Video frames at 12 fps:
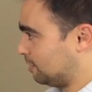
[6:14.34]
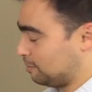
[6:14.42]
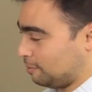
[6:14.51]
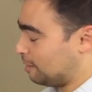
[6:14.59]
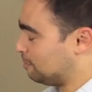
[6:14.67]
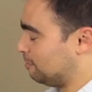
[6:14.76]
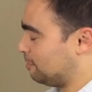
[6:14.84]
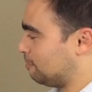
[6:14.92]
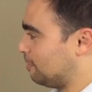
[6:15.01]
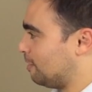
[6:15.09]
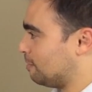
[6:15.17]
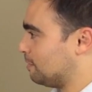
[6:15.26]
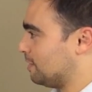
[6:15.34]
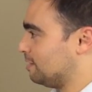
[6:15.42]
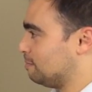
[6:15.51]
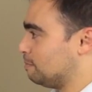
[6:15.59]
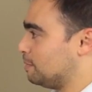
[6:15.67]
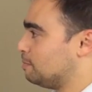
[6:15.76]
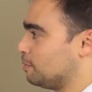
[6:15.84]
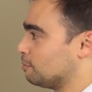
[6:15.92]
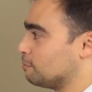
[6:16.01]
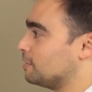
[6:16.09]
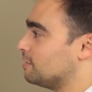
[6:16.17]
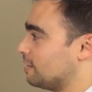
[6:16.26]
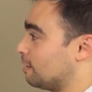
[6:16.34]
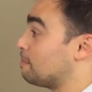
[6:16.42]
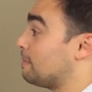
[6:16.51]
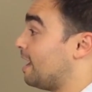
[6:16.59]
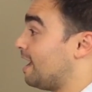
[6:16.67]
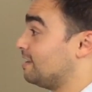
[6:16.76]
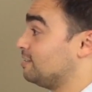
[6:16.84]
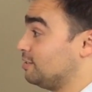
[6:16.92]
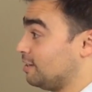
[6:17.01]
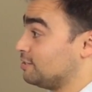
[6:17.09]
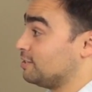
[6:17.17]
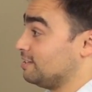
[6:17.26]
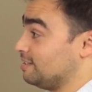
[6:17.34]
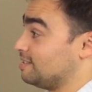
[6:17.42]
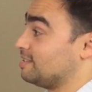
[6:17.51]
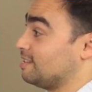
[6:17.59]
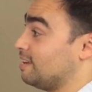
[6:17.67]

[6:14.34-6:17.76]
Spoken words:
correct me if I'm wrong, but people really are bad judges